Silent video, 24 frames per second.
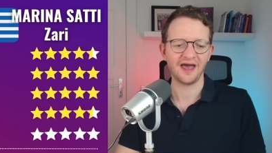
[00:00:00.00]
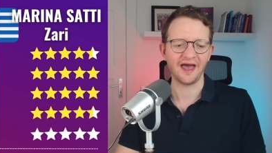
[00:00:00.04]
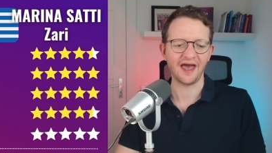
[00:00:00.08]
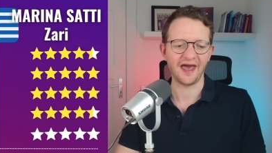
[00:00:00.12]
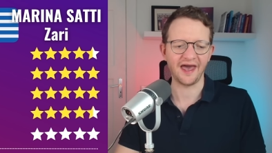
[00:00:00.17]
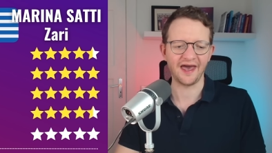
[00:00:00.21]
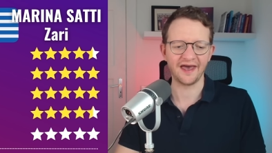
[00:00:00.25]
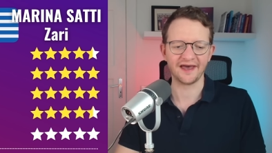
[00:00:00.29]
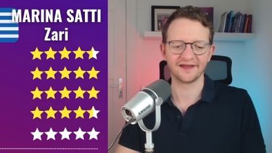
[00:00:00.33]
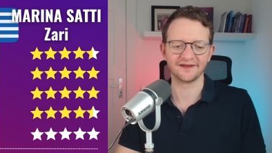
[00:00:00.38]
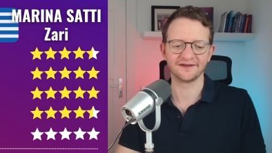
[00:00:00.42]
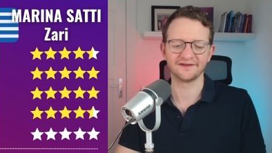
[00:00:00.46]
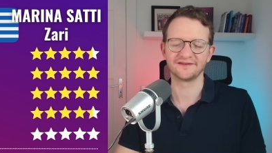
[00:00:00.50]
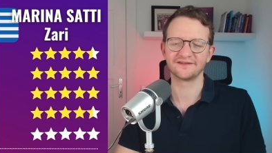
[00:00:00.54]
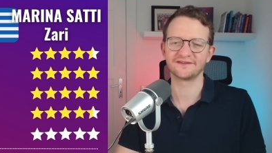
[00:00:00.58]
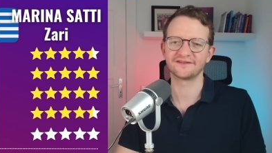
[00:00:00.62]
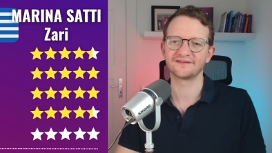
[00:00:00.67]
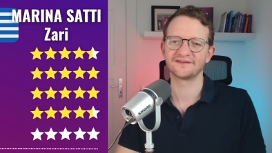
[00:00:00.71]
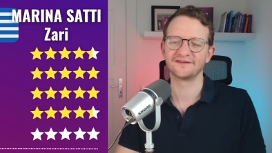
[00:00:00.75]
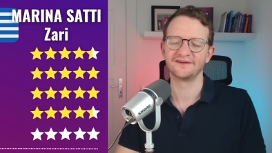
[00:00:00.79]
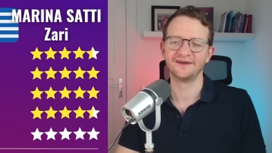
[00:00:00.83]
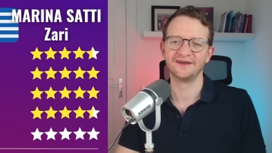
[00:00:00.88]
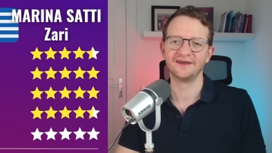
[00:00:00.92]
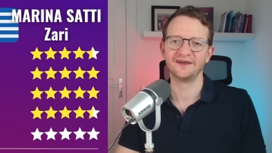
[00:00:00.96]
And
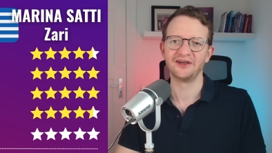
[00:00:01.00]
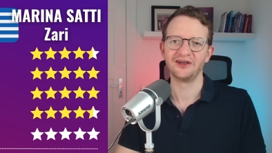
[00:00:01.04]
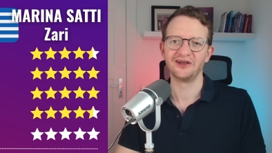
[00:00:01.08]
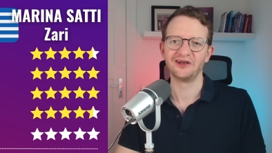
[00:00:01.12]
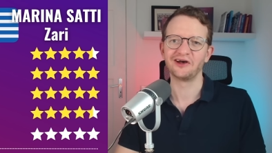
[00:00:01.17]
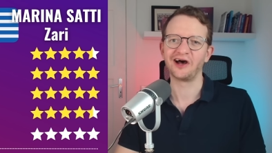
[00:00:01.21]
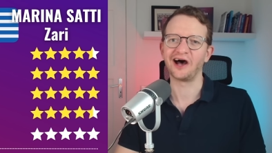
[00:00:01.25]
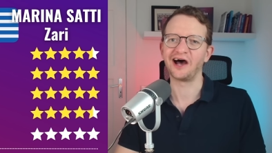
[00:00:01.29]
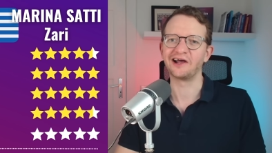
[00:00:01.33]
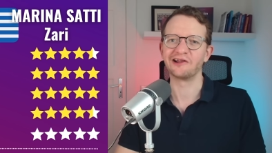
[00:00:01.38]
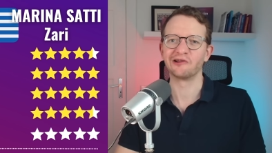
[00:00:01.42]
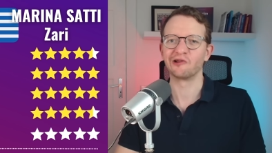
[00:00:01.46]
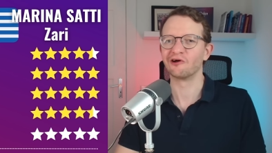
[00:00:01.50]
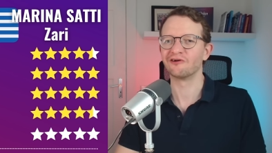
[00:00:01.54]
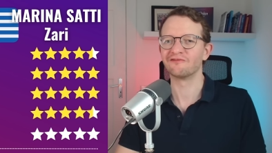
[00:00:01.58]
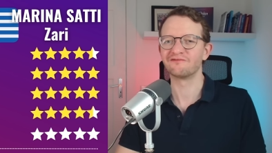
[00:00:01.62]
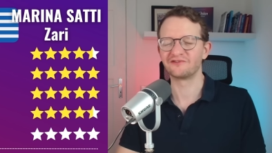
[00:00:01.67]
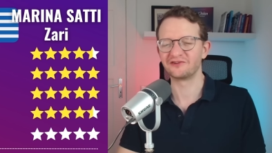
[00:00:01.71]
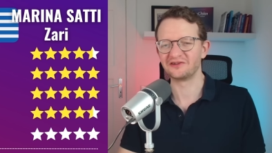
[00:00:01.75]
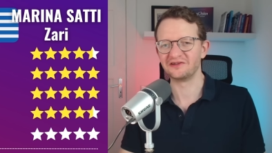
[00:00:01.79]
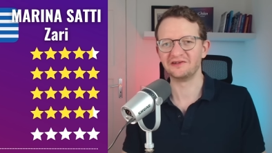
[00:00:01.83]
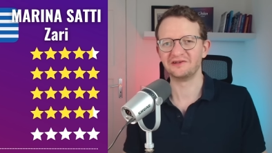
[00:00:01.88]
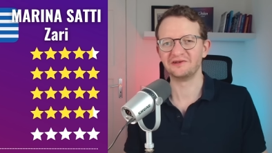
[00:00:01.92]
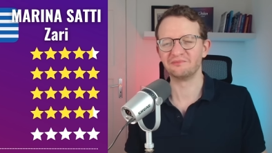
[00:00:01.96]
I love
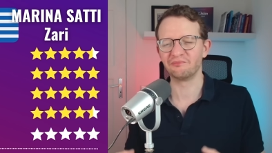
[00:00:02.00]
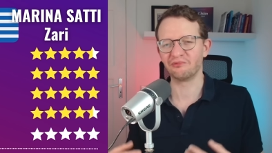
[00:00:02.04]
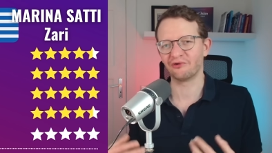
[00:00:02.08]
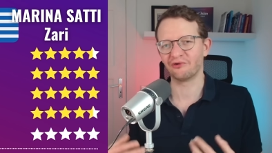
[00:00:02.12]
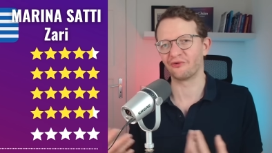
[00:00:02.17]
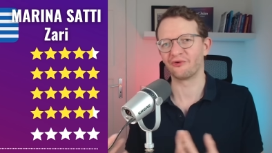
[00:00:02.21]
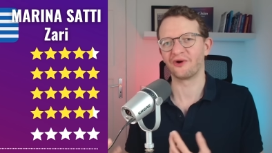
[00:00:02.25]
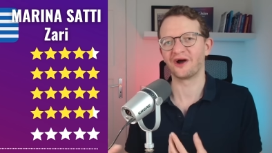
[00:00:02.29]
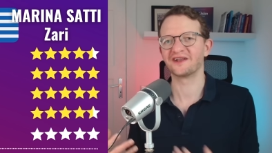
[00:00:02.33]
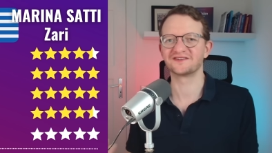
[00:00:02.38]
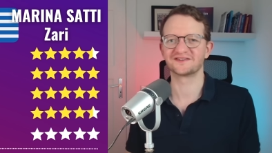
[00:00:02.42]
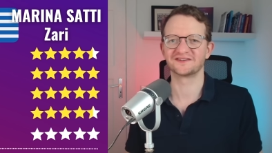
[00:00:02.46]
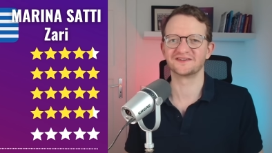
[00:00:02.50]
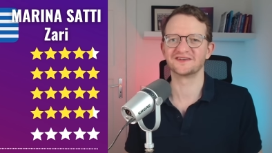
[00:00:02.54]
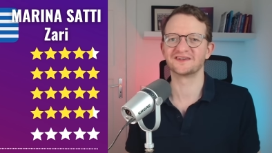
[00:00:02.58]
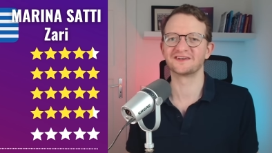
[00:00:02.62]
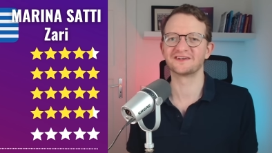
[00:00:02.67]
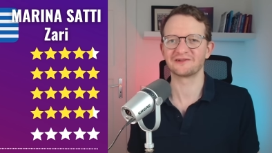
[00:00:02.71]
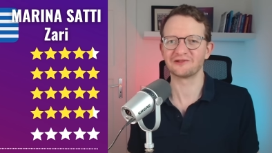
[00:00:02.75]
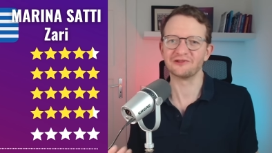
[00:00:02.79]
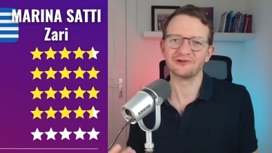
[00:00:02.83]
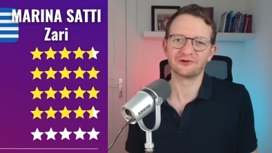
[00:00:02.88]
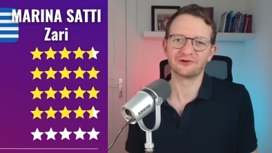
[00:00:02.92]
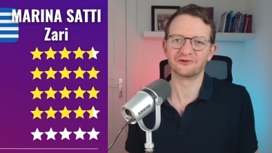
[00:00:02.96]
the poetic
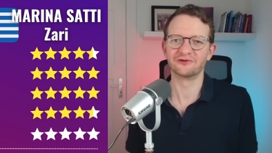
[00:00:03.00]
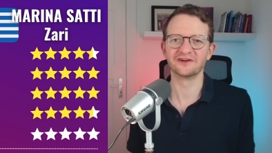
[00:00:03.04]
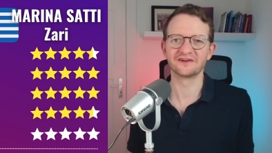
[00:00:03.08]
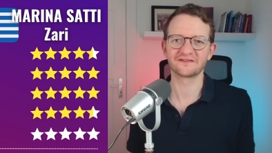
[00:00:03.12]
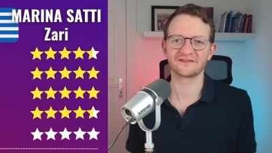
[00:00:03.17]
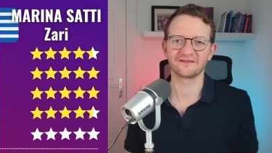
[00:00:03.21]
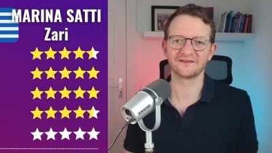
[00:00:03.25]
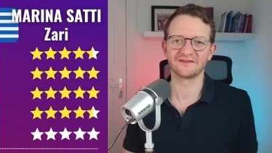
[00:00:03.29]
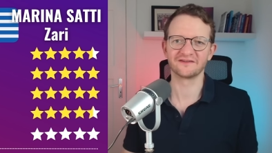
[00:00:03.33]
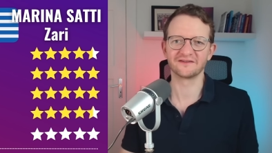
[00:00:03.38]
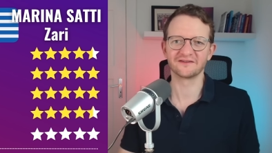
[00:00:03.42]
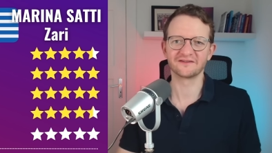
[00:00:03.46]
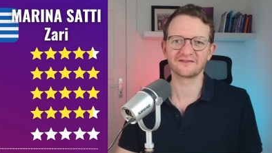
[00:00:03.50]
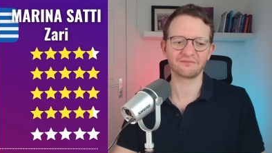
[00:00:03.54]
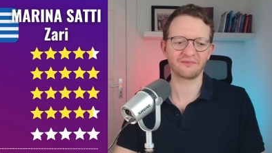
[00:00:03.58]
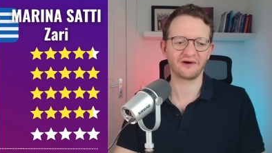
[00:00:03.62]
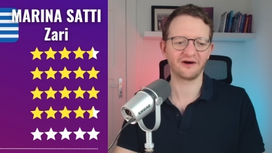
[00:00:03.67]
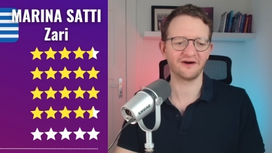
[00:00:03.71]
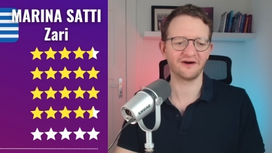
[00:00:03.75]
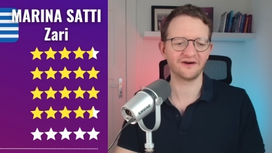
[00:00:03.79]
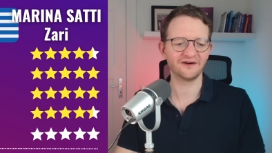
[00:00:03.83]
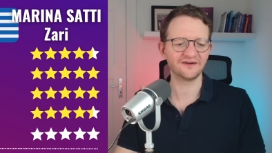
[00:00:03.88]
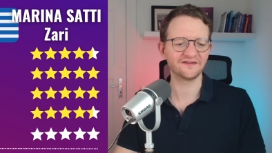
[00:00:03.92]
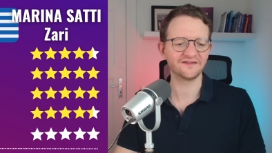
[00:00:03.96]
lyrics in this
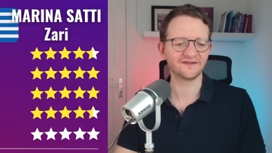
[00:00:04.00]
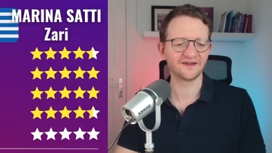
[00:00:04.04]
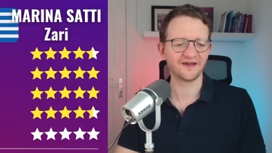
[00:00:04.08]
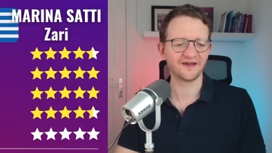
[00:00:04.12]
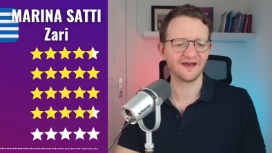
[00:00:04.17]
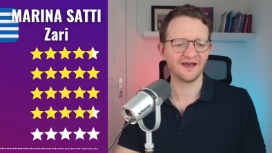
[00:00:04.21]
part.